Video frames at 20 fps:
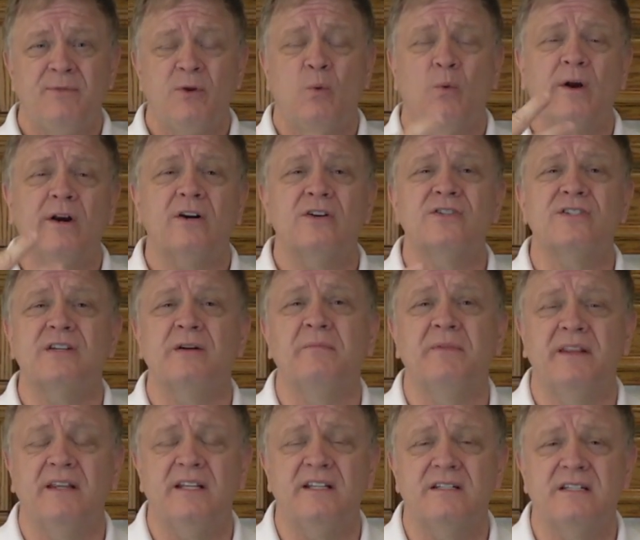What are some
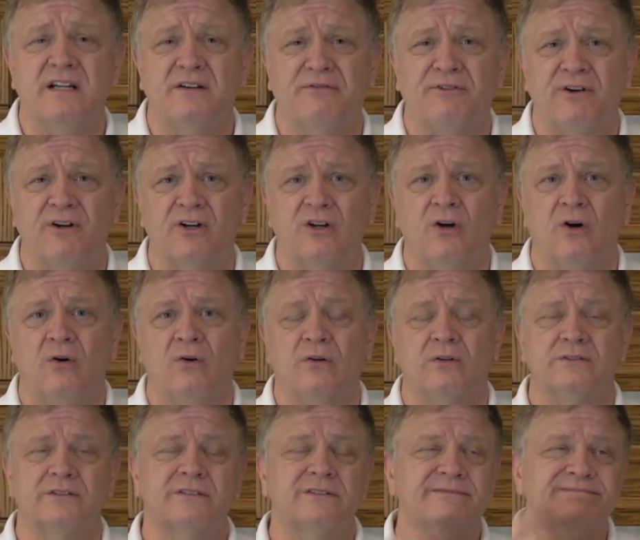of these different
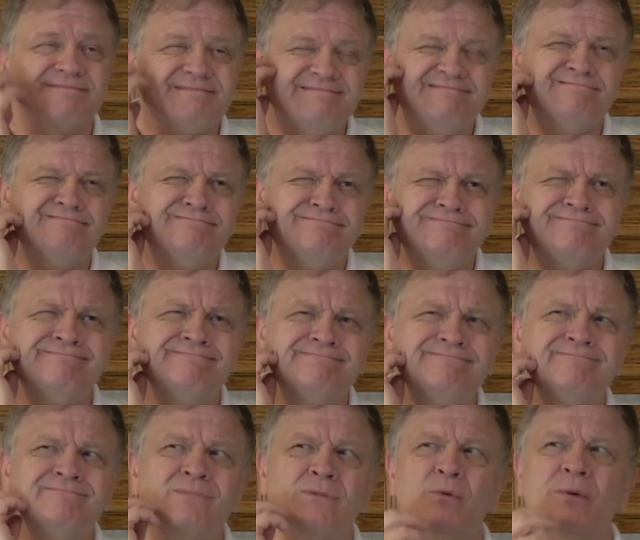goals?
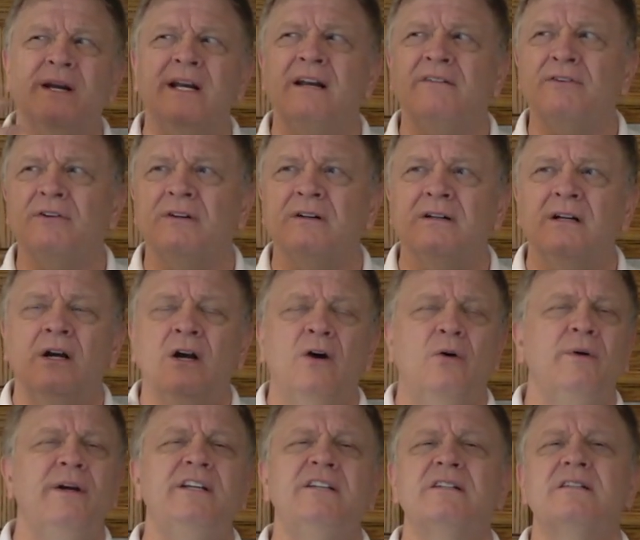We
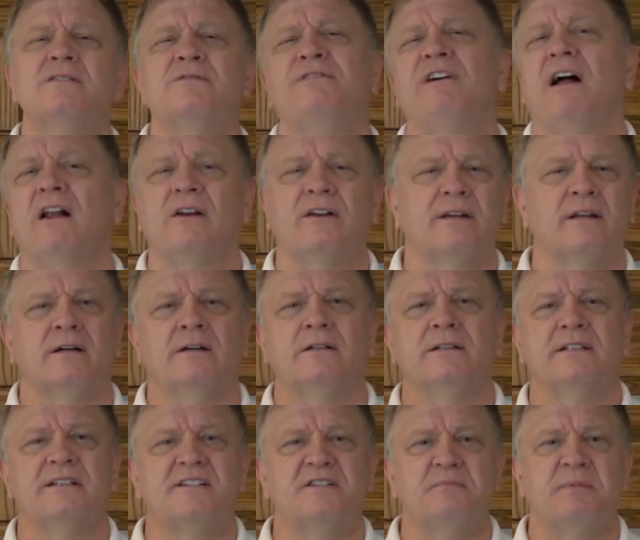just follow the
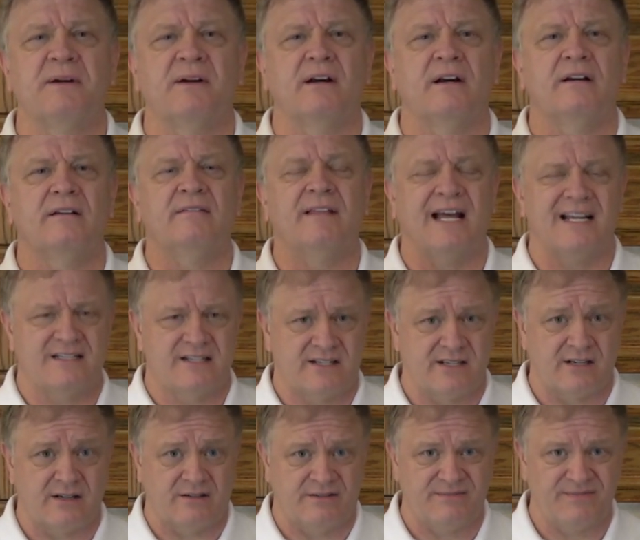Holy Spirit. That's
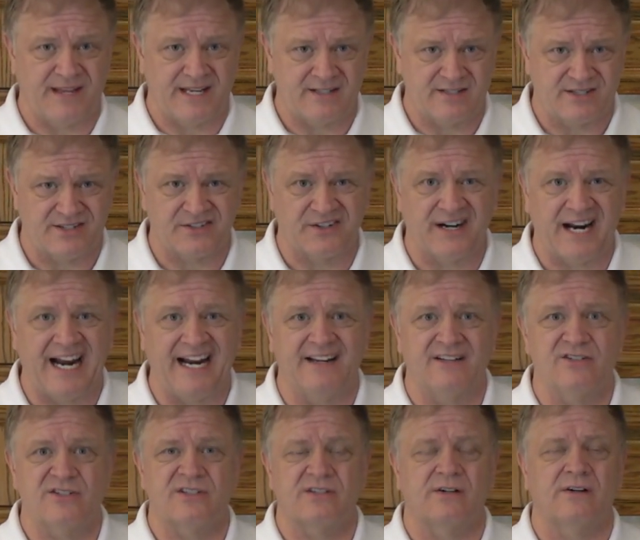their
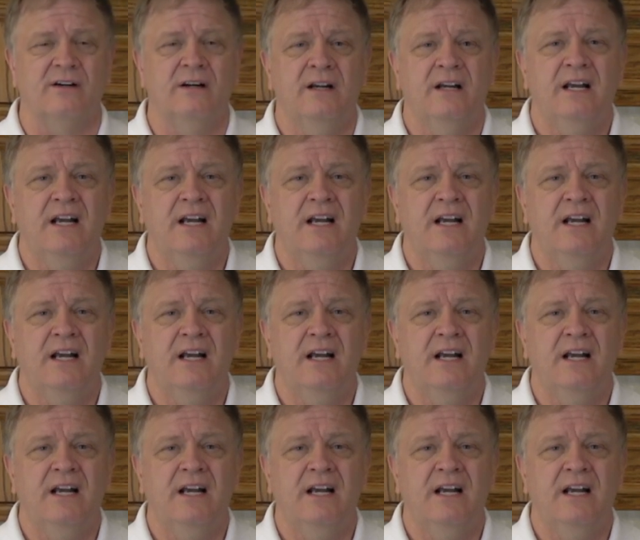answer.